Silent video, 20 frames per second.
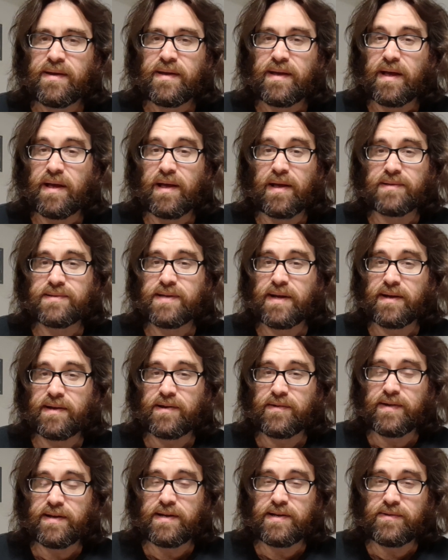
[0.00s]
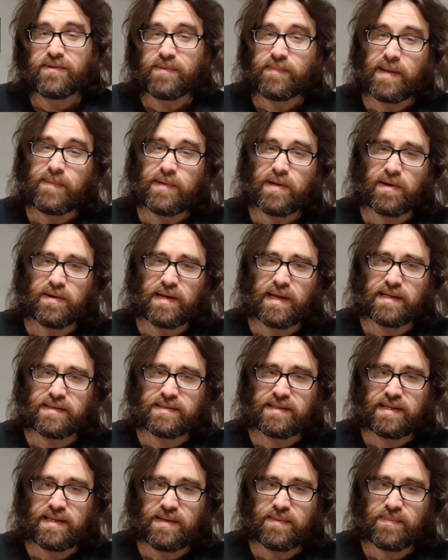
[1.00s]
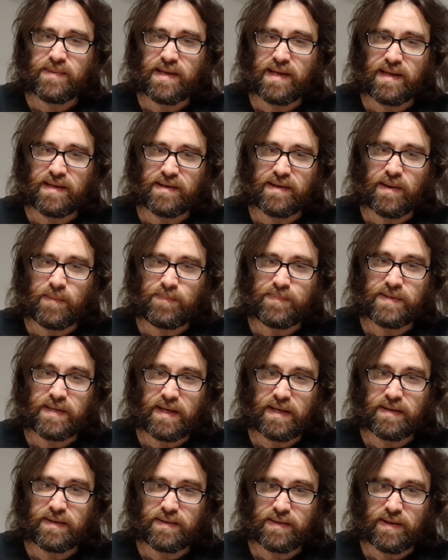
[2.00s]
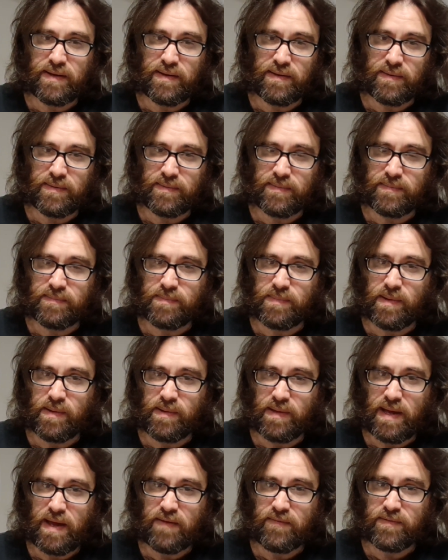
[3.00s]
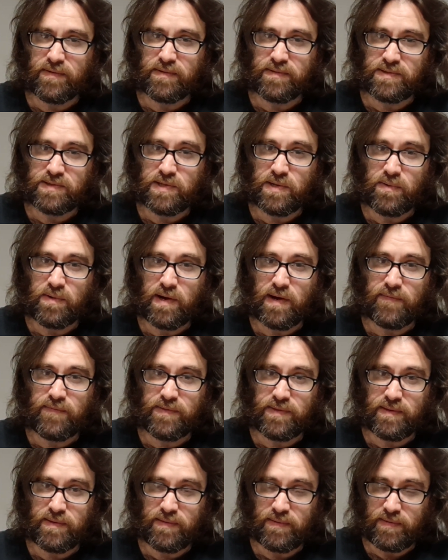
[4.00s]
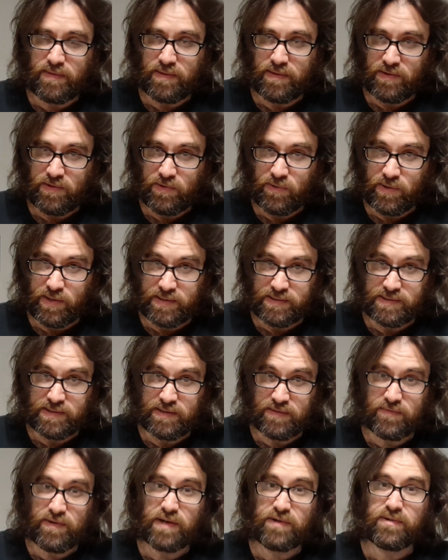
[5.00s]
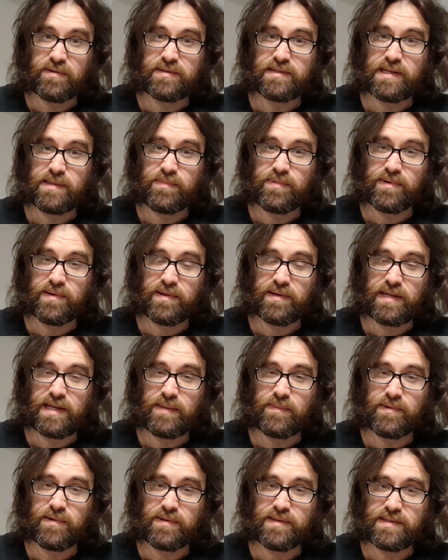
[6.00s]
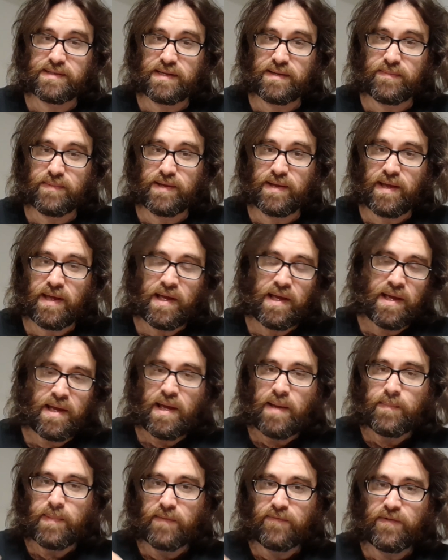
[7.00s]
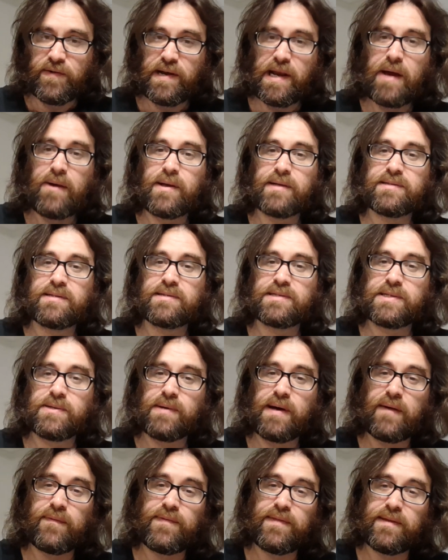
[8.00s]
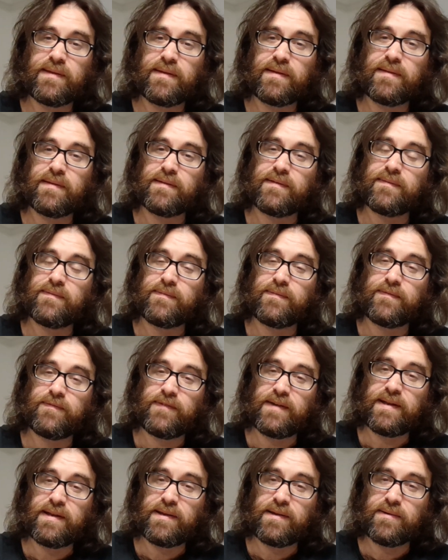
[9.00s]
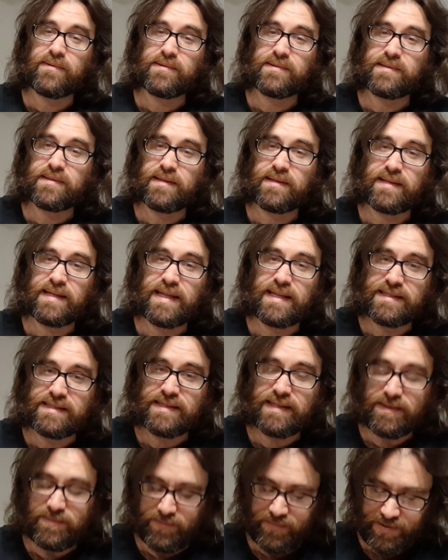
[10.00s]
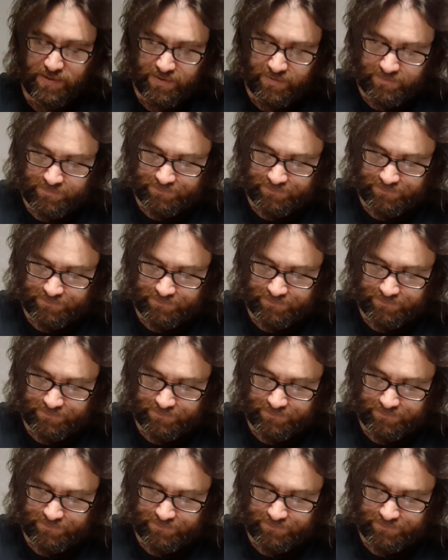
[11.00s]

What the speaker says: I'll talk her into it. Maybe our next He-Man update, I'll have her show off the toys that RetroTiburon sent me. But for now, I'll just show off the videos that he sent me.